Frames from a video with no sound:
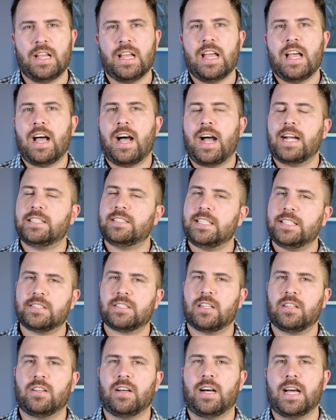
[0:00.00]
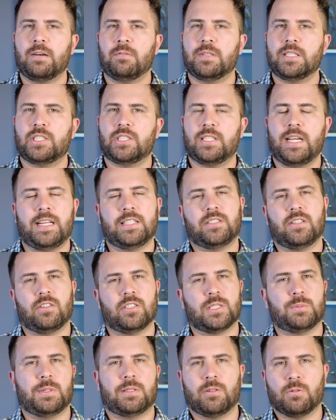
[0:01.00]
I see this a lot with Chase
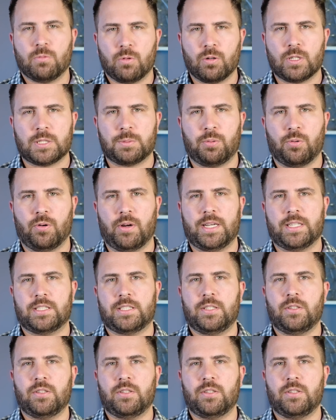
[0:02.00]
Ultimate Rewards points.